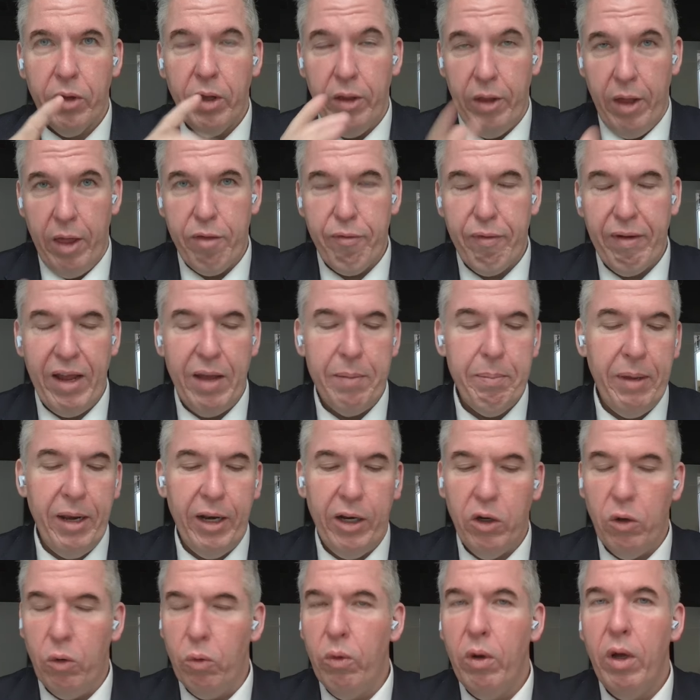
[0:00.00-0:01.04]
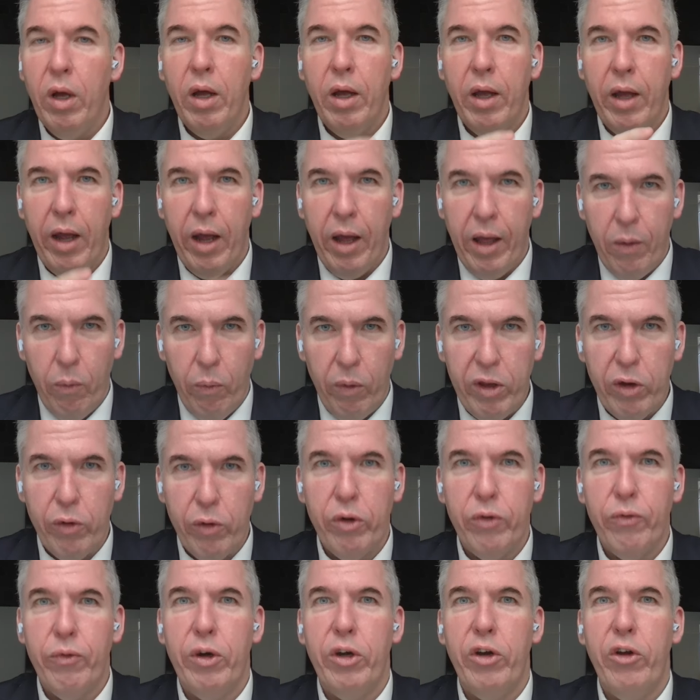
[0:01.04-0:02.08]
3-year medical, when you
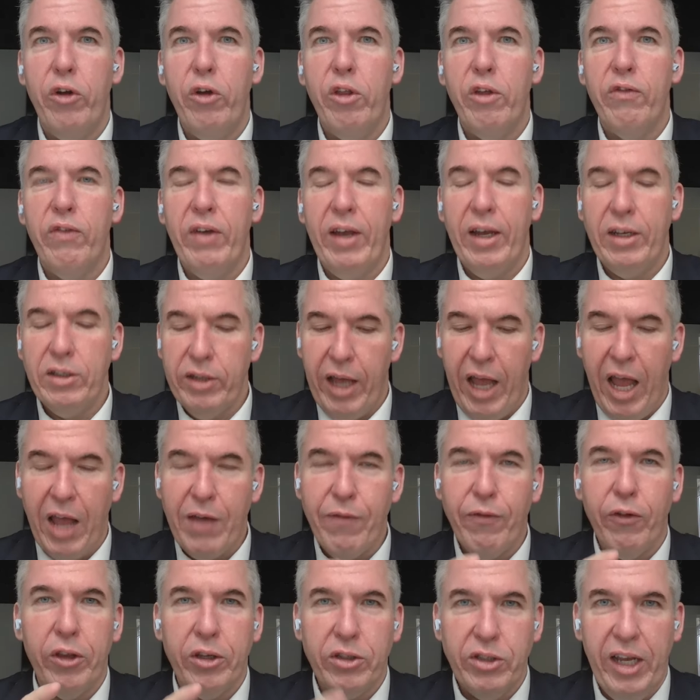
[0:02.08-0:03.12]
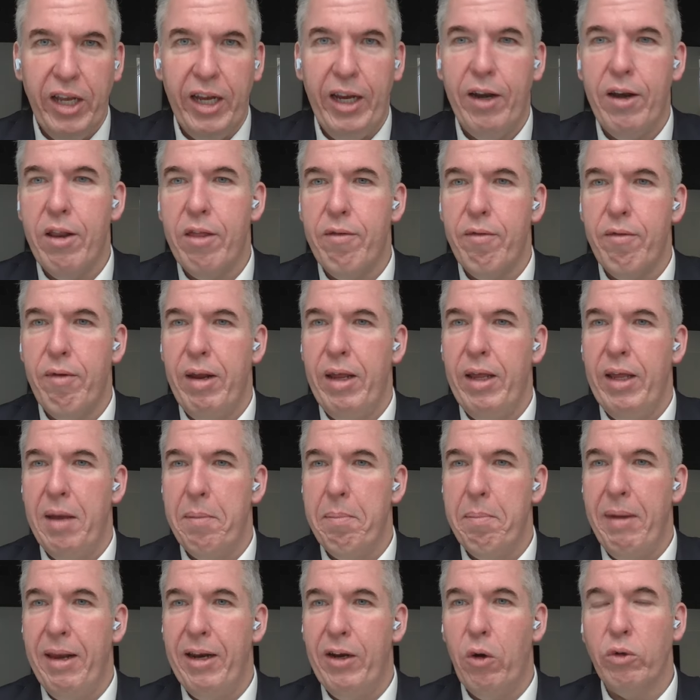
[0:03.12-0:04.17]
renew the visa, and for the second 3-year
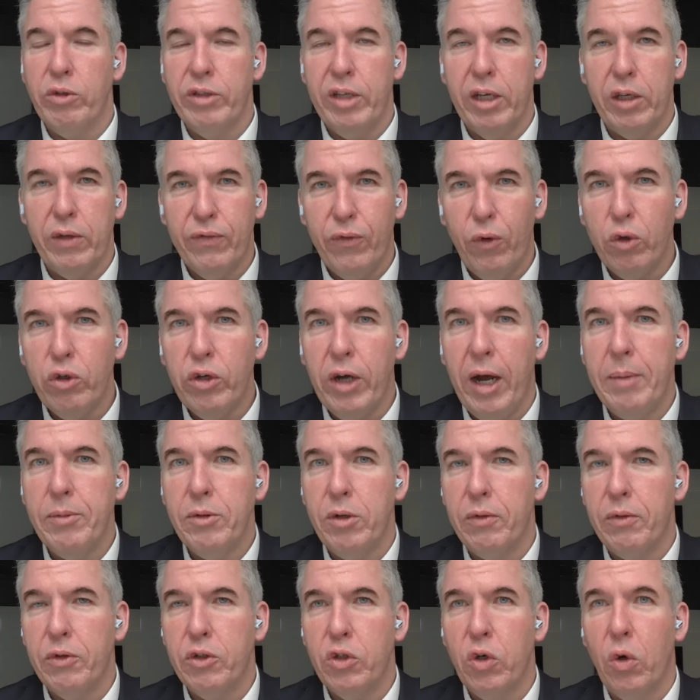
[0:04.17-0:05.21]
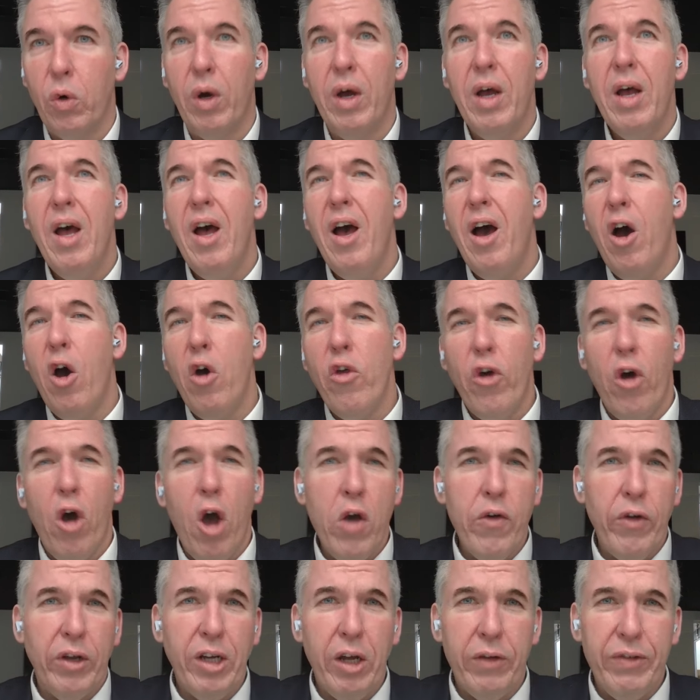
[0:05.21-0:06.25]
medical. So that's 4 times offshore.
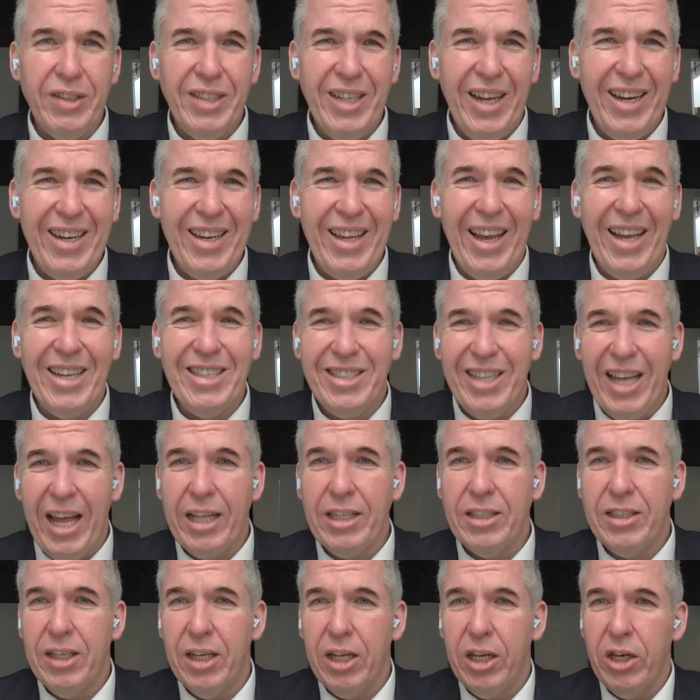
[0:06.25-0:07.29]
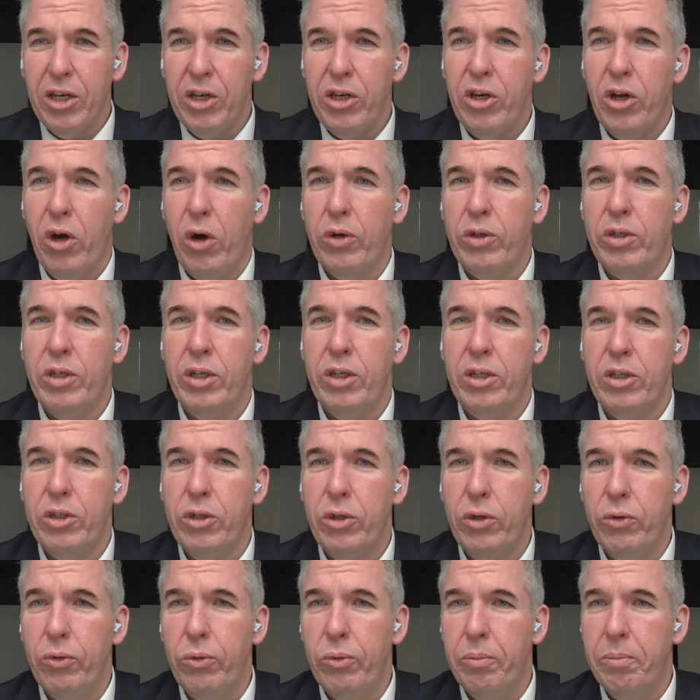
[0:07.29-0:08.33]
Over 10 years, that's not
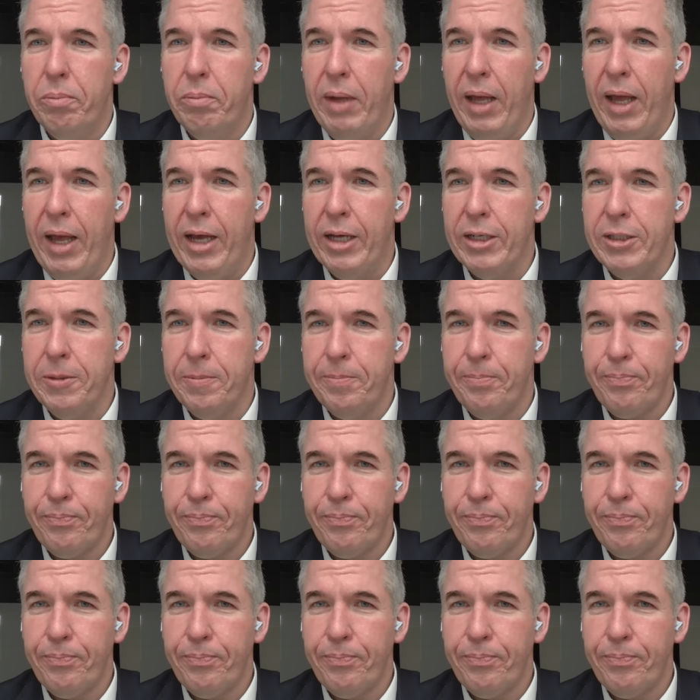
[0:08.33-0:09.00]
too bad.